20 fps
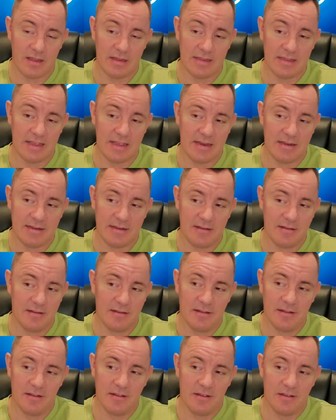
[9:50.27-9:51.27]
again,
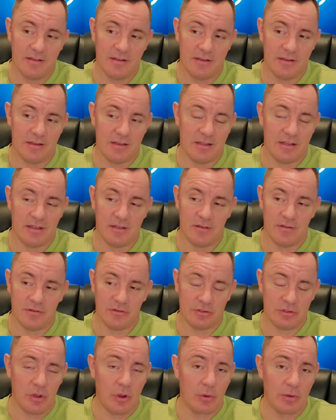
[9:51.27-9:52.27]

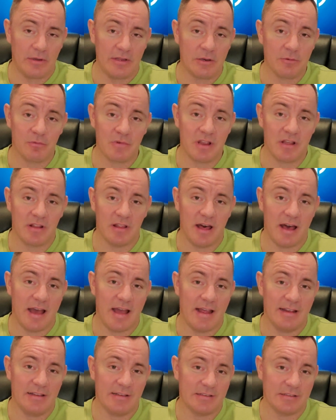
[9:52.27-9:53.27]
totally
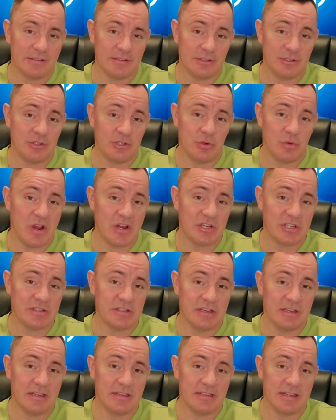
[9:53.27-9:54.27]
realized the situation
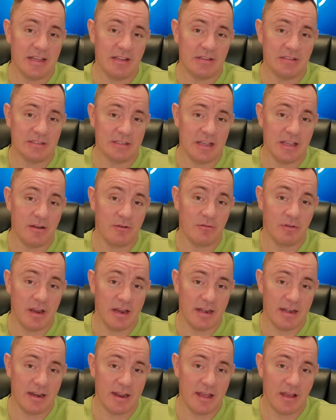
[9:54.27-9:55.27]
that Intel is in
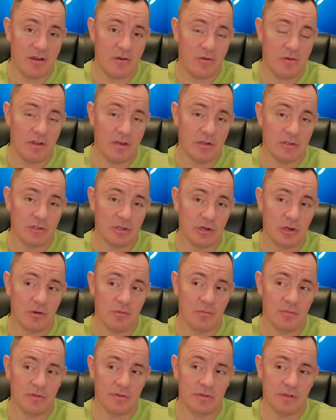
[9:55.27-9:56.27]
right now in
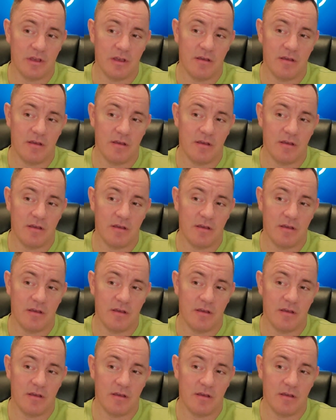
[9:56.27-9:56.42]
terms